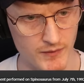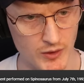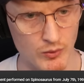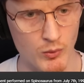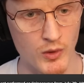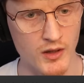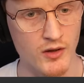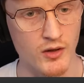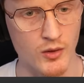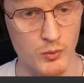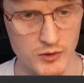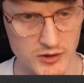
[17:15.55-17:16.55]
You were one of the
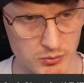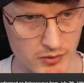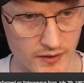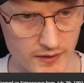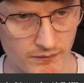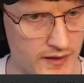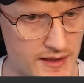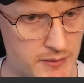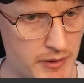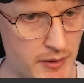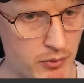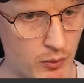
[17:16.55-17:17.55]
good ones, brother. These
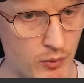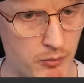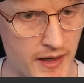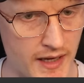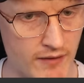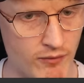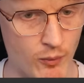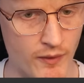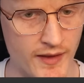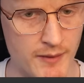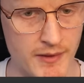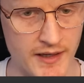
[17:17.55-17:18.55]
people will pay for
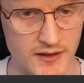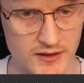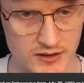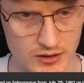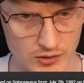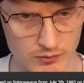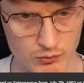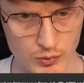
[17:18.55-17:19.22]
what they made us do.